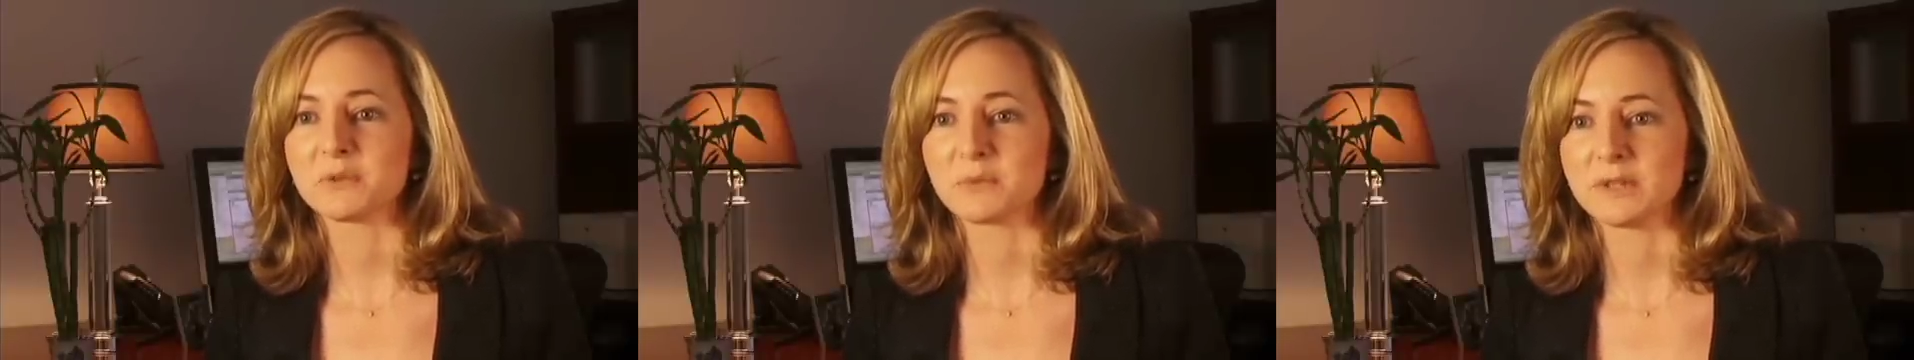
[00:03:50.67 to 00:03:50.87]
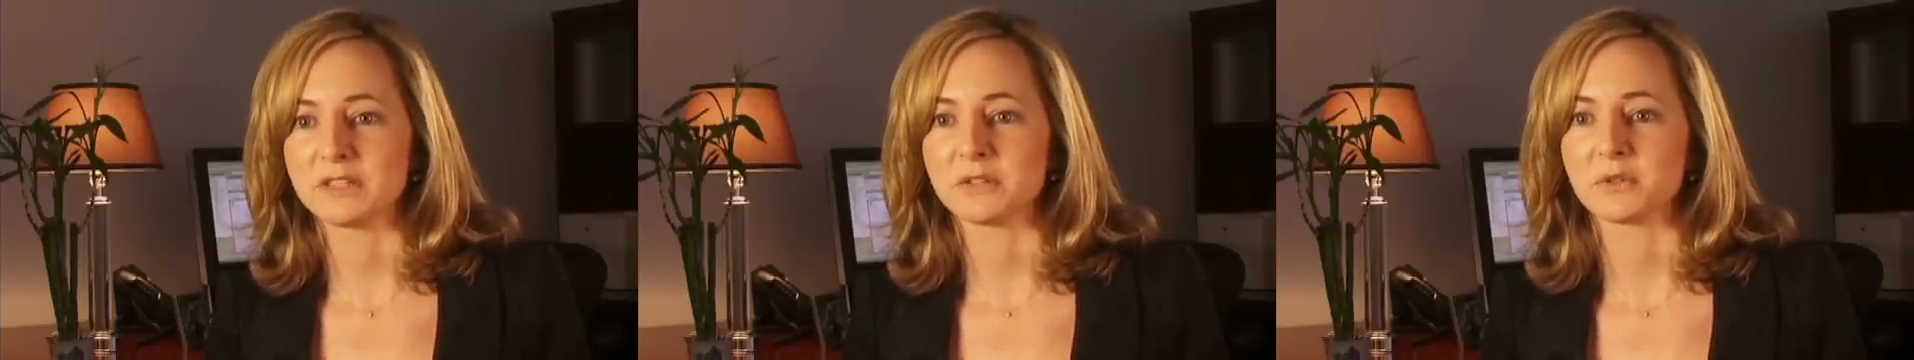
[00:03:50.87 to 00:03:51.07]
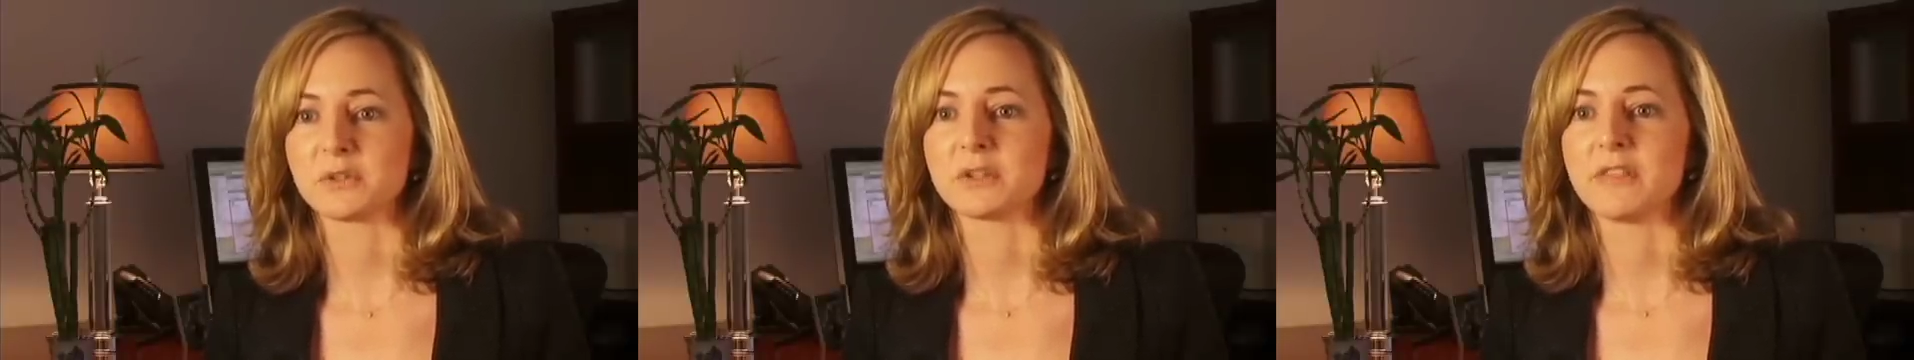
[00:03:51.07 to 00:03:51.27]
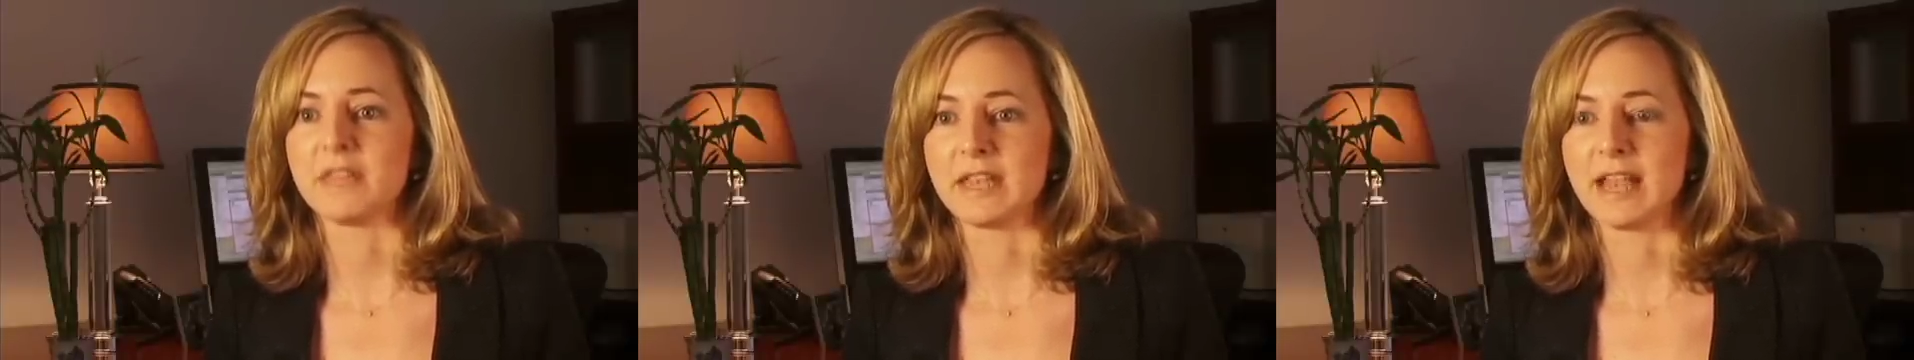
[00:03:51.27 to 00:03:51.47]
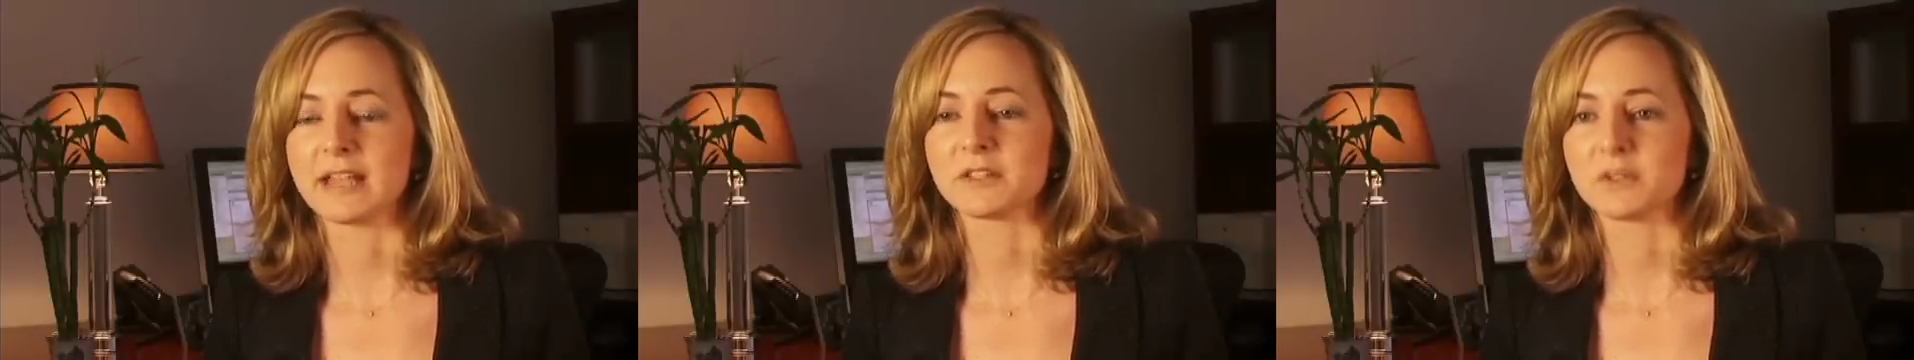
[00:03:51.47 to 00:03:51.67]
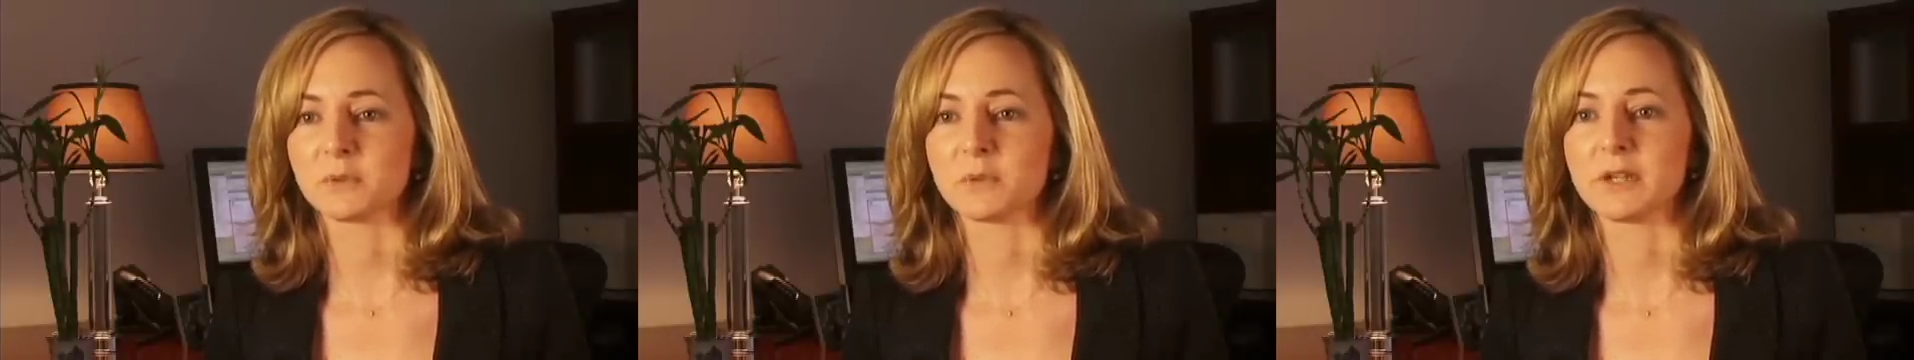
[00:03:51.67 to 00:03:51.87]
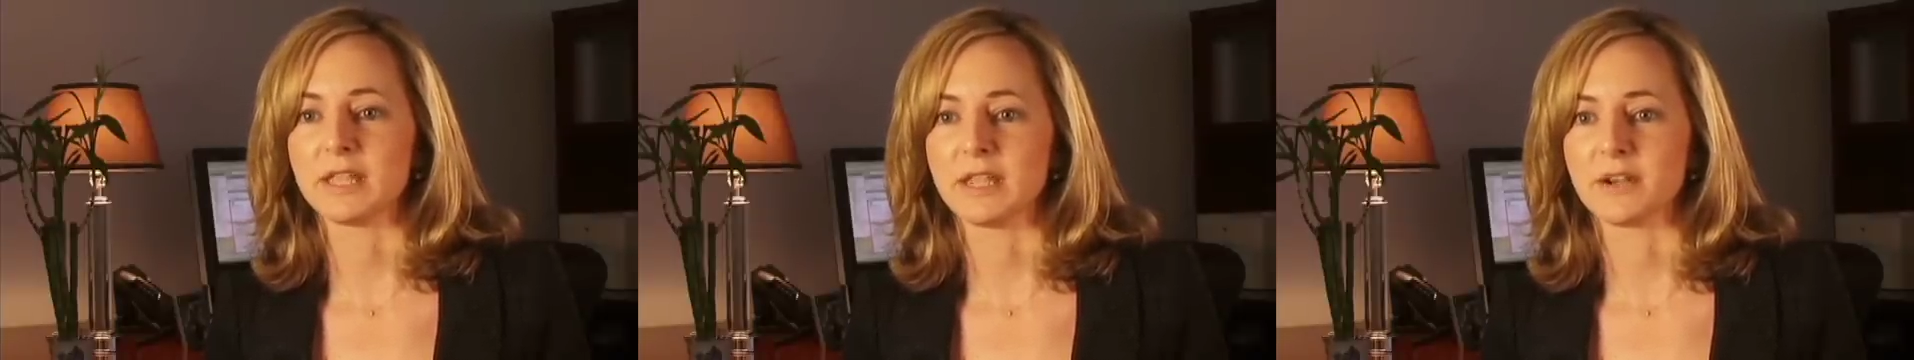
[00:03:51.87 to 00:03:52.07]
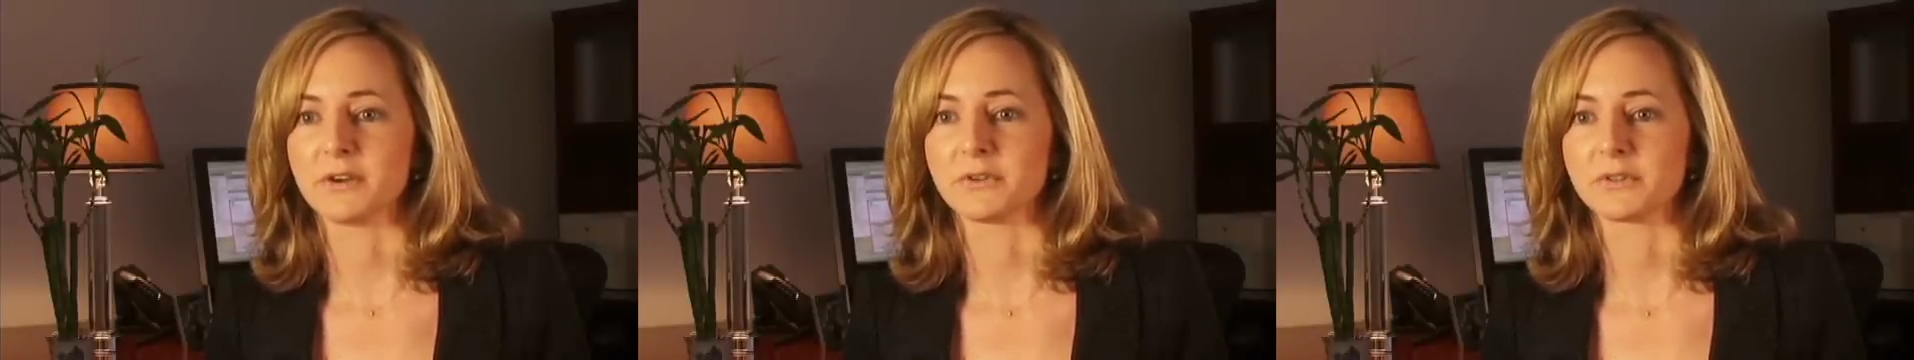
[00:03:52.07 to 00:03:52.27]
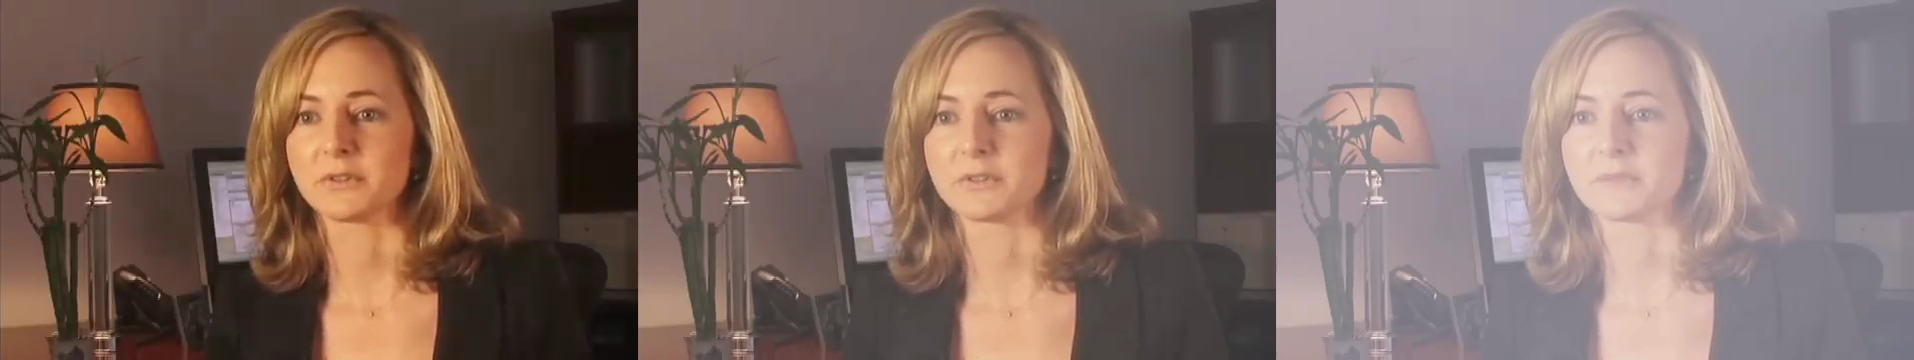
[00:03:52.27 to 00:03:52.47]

research in the next 3 years.